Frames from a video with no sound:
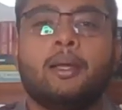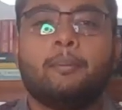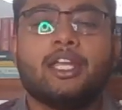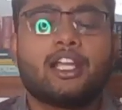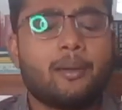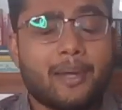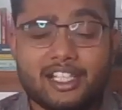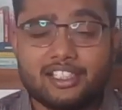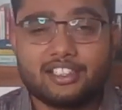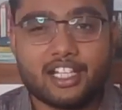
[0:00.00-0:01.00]
Pick up any
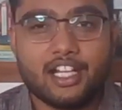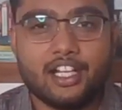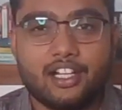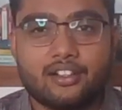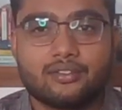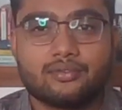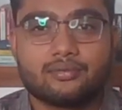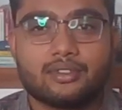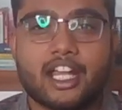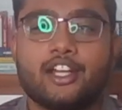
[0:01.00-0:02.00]
strainer
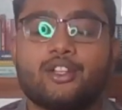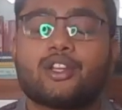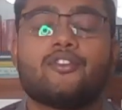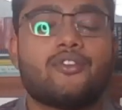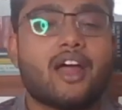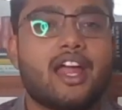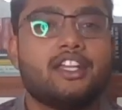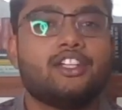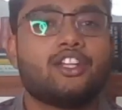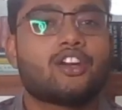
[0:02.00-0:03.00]
that you can find
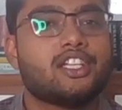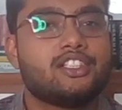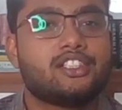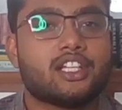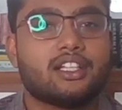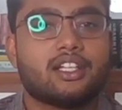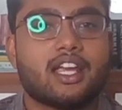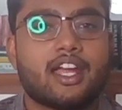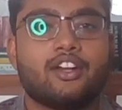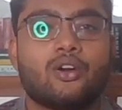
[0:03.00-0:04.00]
in your kitchen
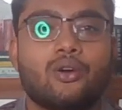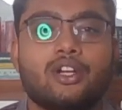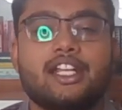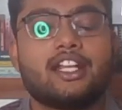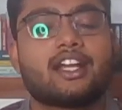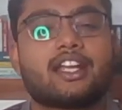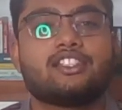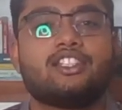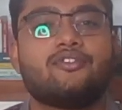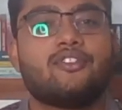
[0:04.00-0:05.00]
and hold it against
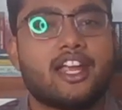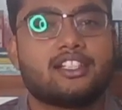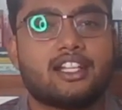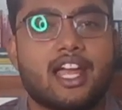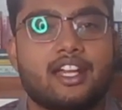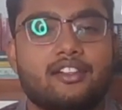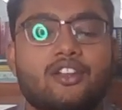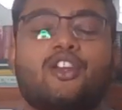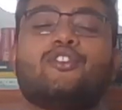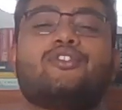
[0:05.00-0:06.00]
the flashlight
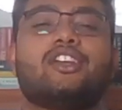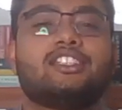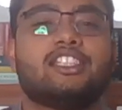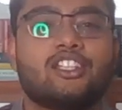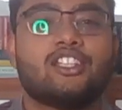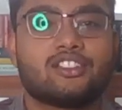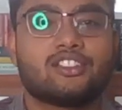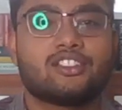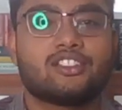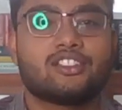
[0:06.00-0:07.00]
facing your
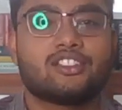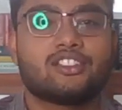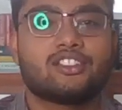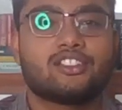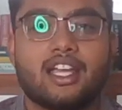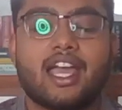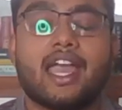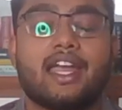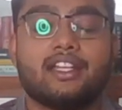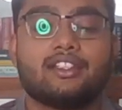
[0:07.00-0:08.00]
subject,
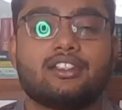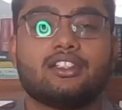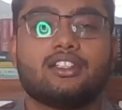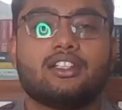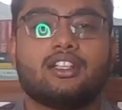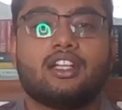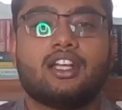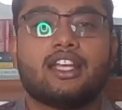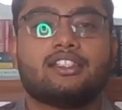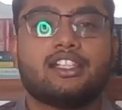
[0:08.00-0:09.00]
and
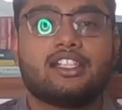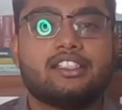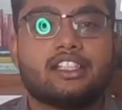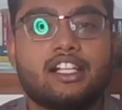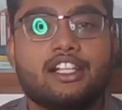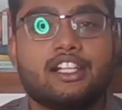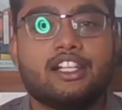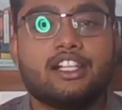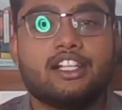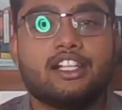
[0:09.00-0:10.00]
as a result you
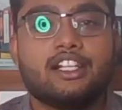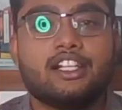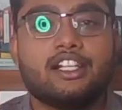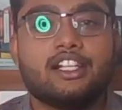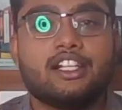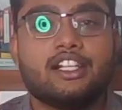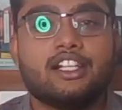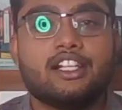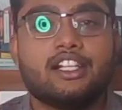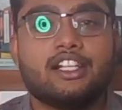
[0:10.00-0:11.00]
will see a
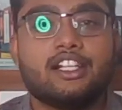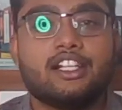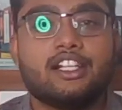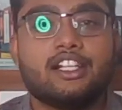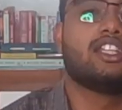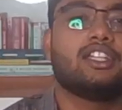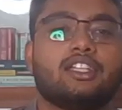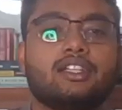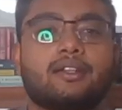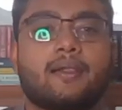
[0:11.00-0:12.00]
effect on the
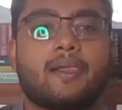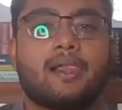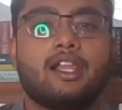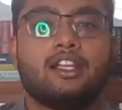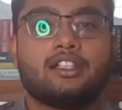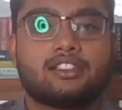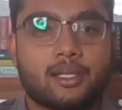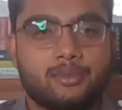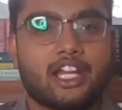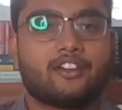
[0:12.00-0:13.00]

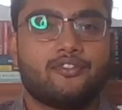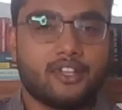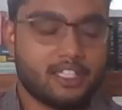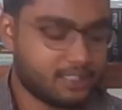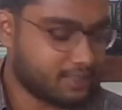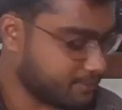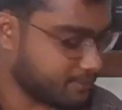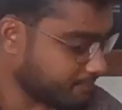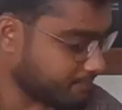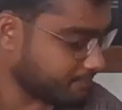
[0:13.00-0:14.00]
subject face.
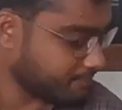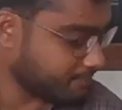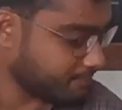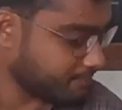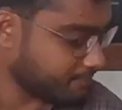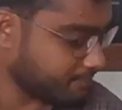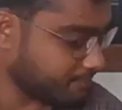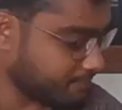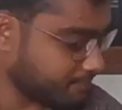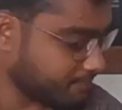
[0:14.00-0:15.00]
In my
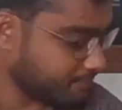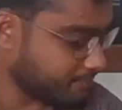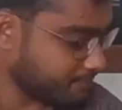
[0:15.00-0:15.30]
scenario, I have